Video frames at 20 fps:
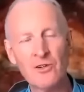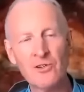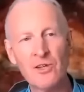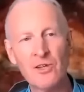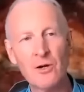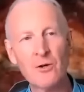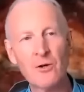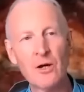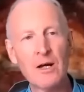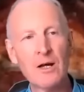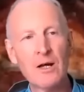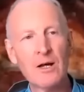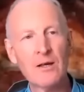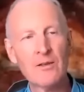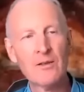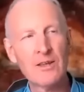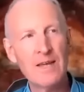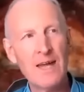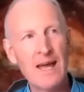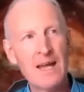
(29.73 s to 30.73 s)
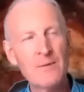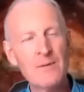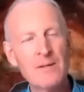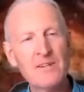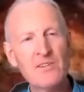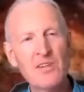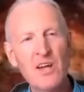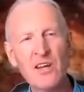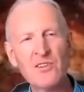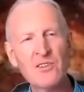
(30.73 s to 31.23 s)
So the enemy
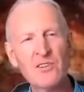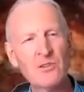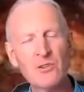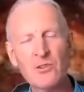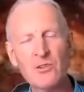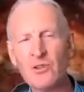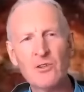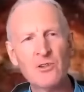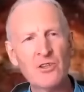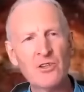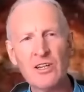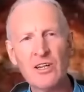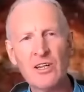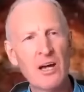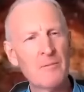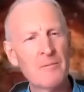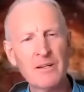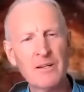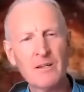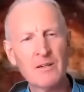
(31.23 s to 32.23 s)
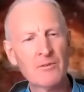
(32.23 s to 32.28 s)
doesn't usually come in